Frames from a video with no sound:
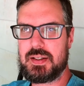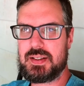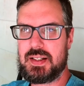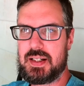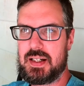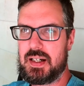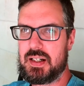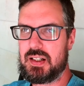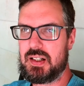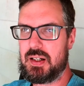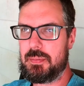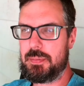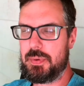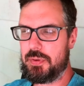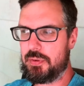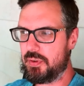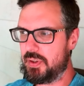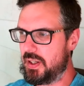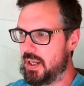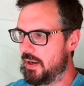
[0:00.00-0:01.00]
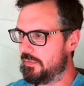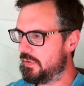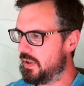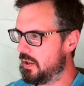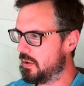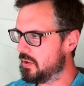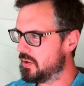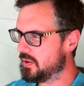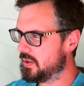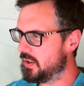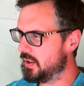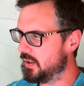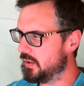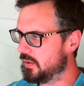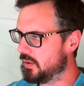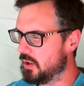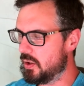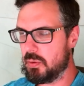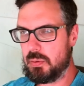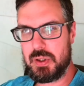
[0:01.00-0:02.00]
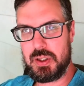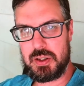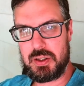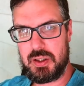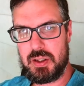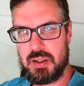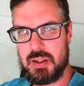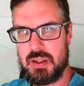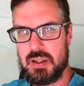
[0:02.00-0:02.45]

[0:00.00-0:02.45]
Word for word: because I gotta get up in three and a half hours and go to work.